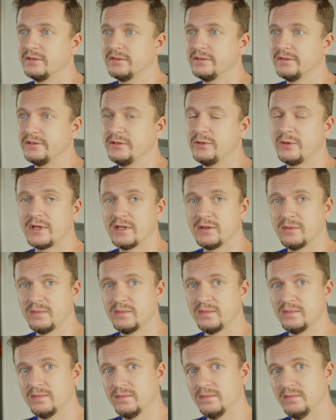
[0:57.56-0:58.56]
you
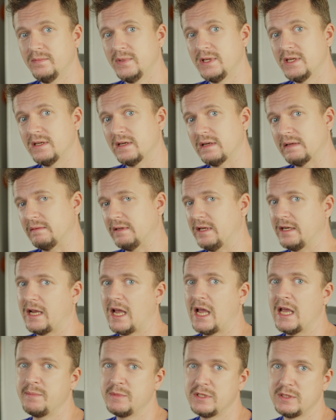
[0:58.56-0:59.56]
can be like
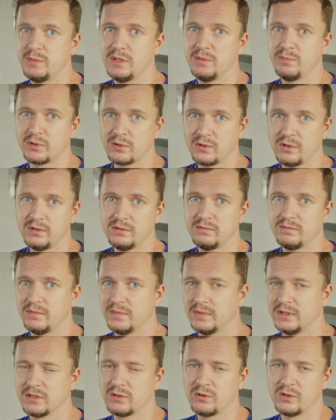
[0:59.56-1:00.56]
IMDb Pro.
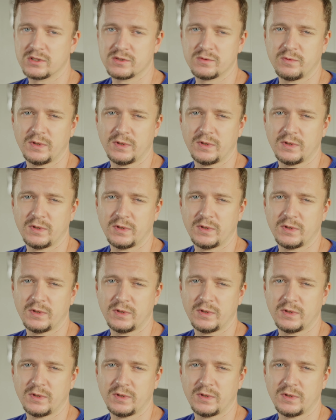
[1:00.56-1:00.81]
It costs